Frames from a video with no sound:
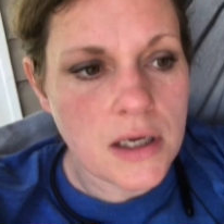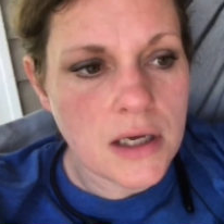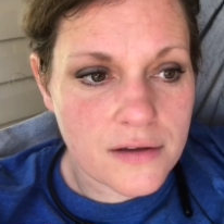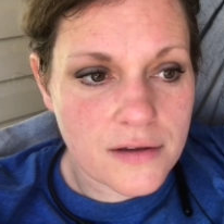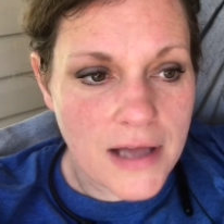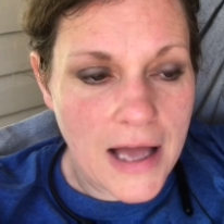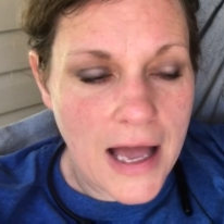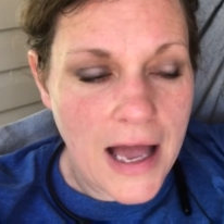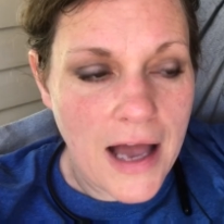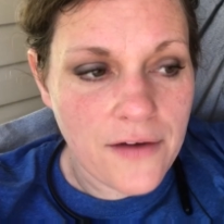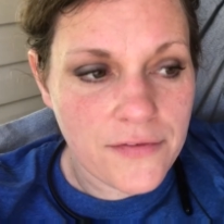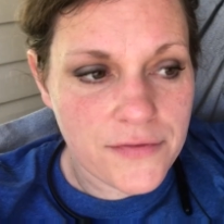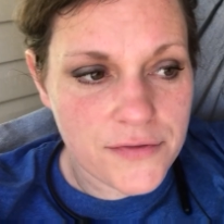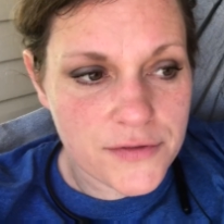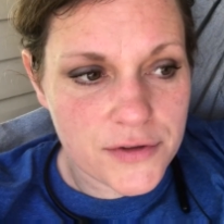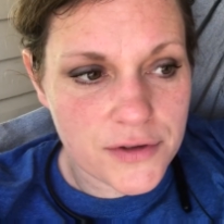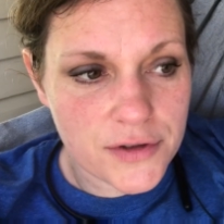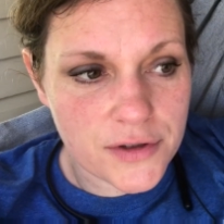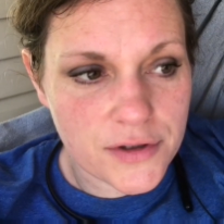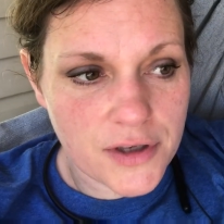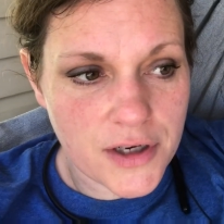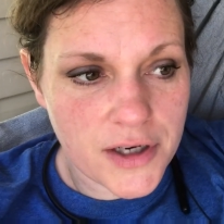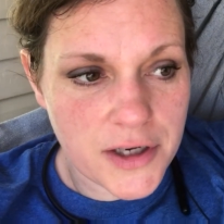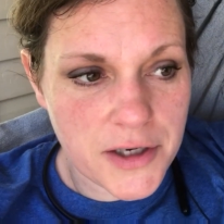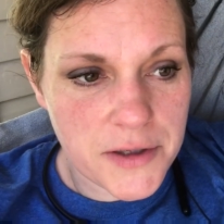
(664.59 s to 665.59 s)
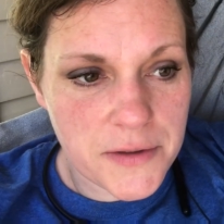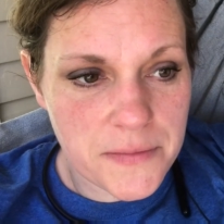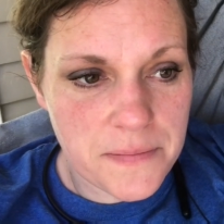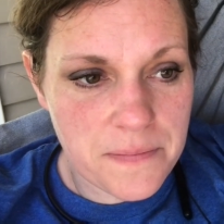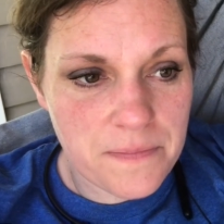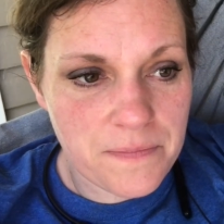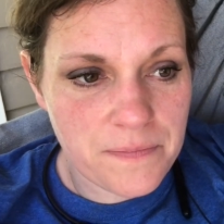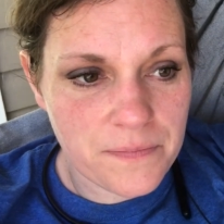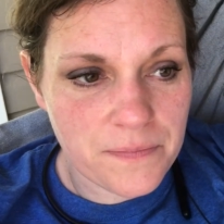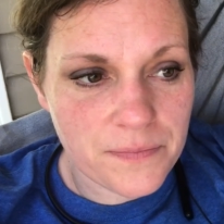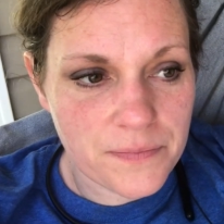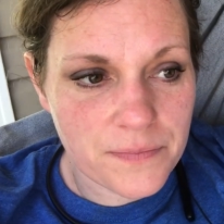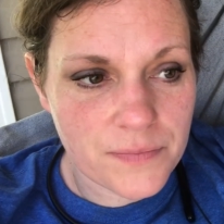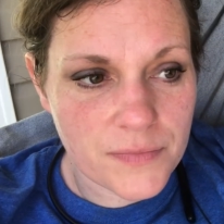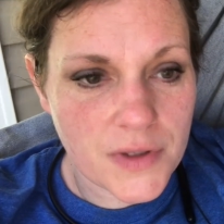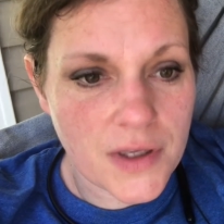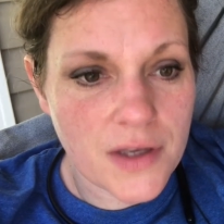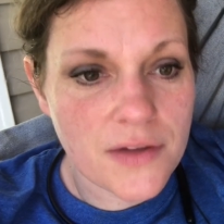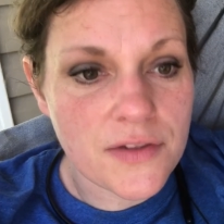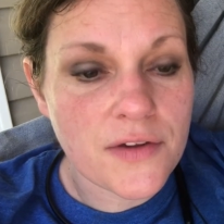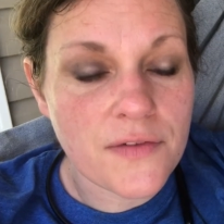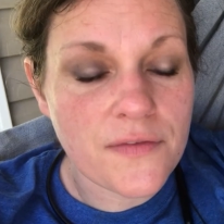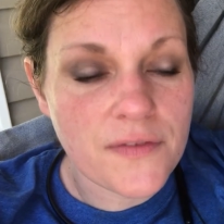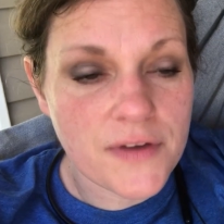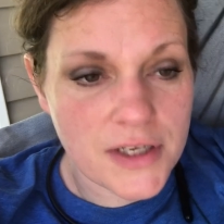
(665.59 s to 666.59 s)
After
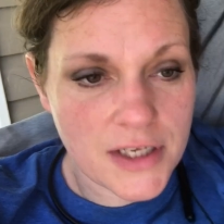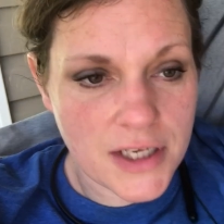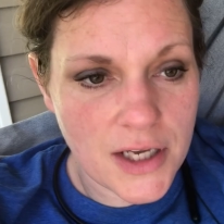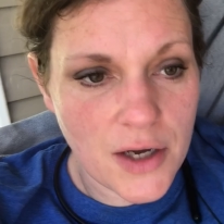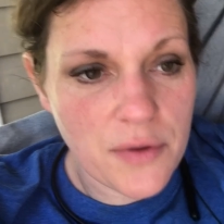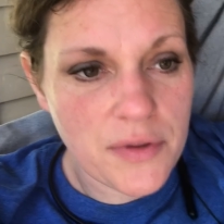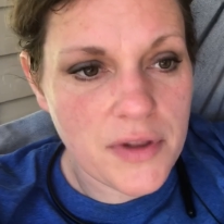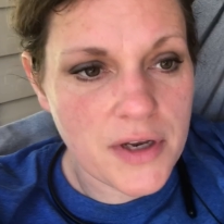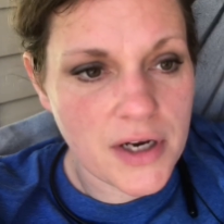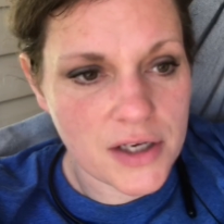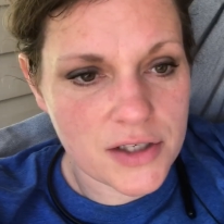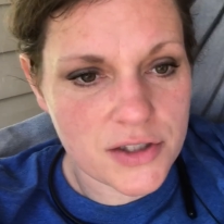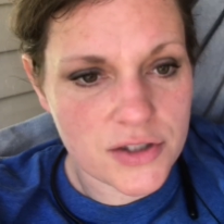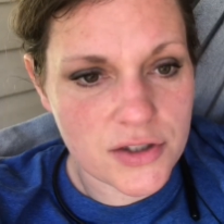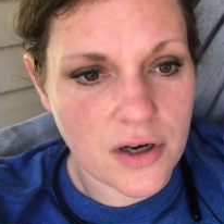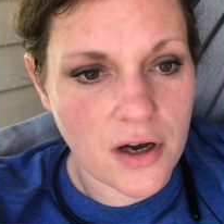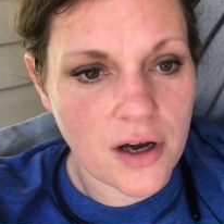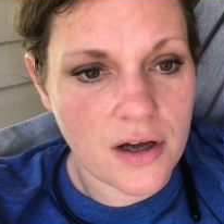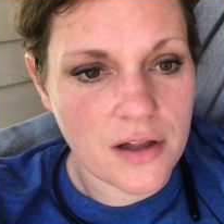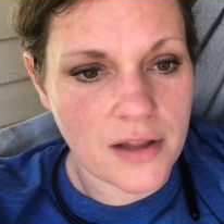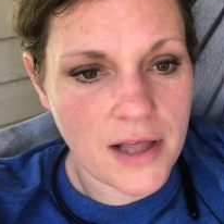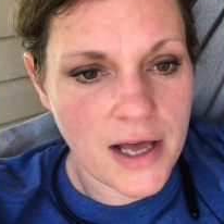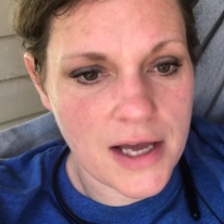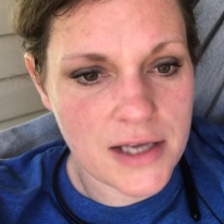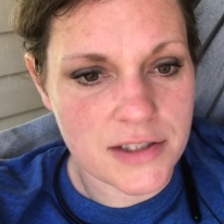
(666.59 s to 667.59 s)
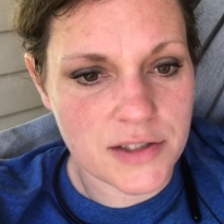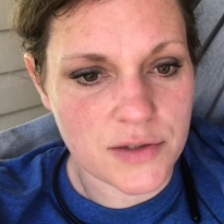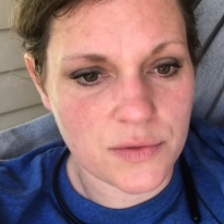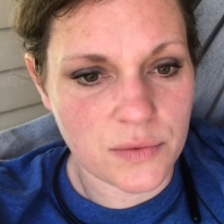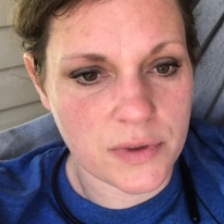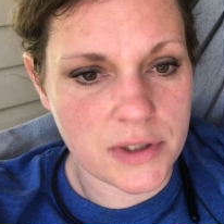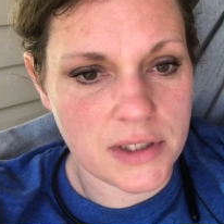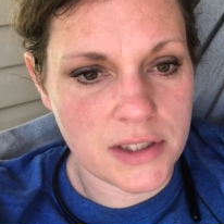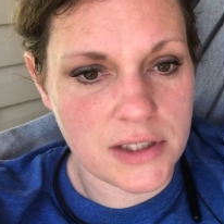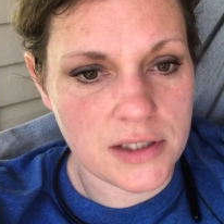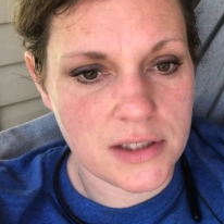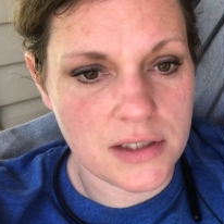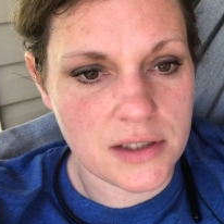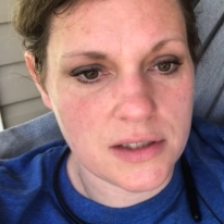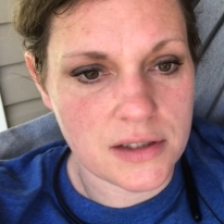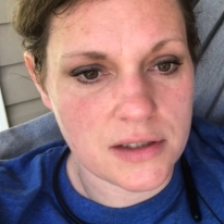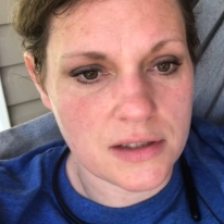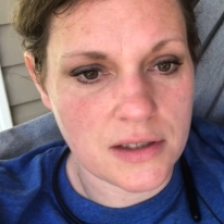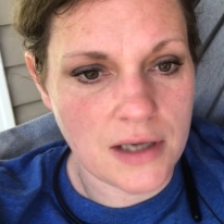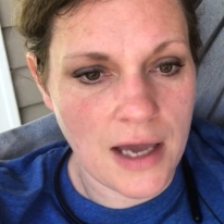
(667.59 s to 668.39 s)
the video that I shot last week,